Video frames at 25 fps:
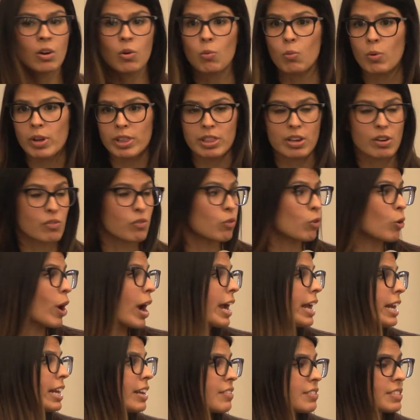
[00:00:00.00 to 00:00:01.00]
with a
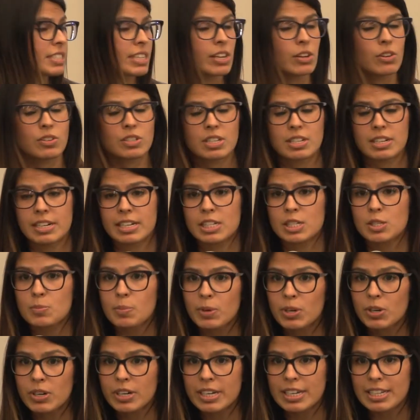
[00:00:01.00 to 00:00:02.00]
variety of skills and
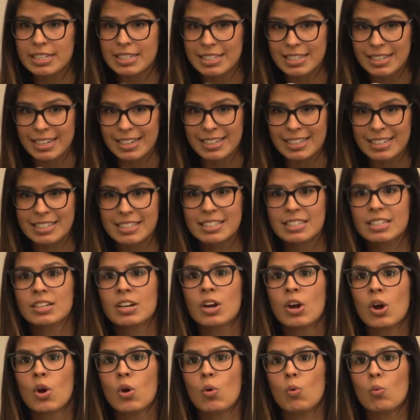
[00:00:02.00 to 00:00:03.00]
experiences,
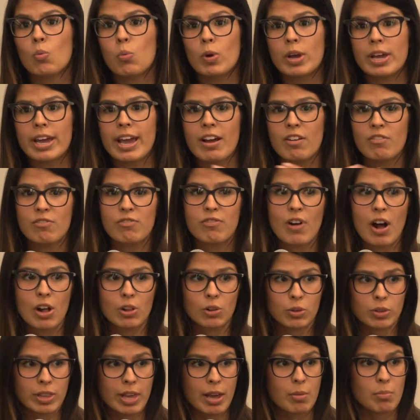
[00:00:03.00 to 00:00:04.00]
we
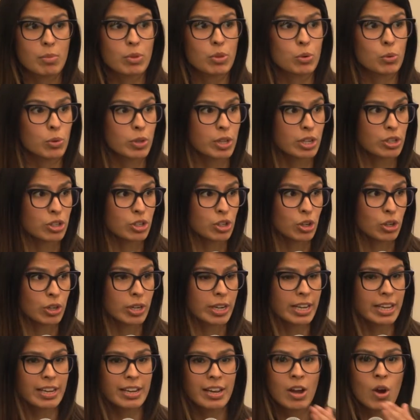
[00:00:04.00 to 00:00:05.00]
follow them through the
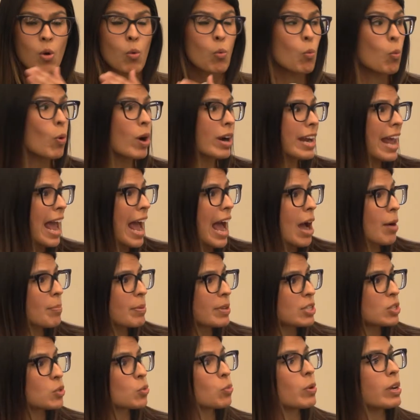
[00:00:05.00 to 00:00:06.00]
journey. What
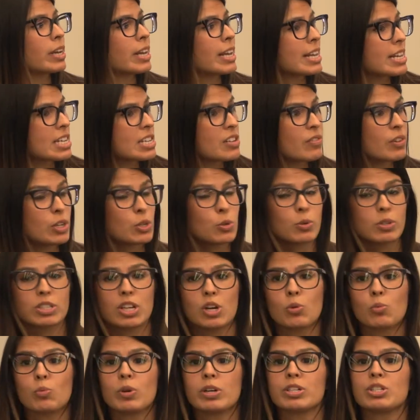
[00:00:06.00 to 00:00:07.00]
happens when individuals
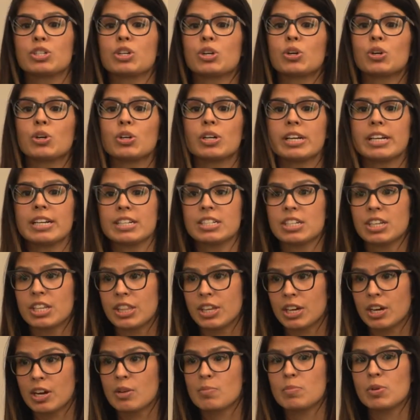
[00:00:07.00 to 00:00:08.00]
are returning to
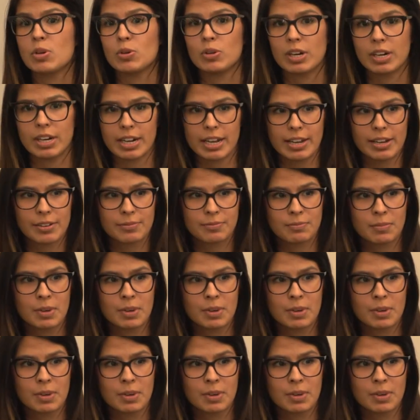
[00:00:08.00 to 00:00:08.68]
the community?